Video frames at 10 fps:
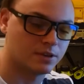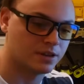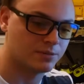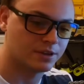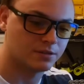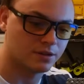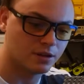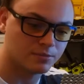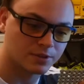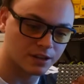data pin to
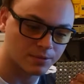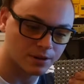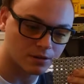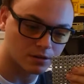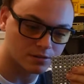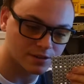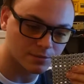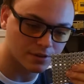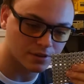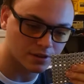another data pin or some
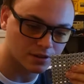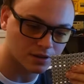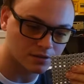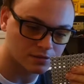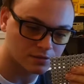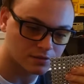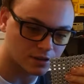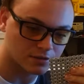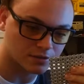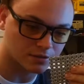other thing, now the
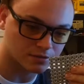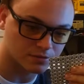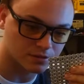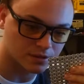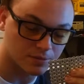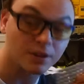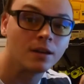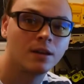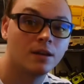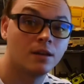solder joint looks pretty crappy,
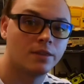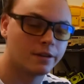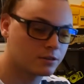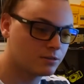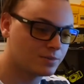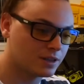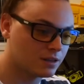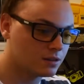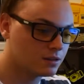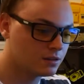there could be,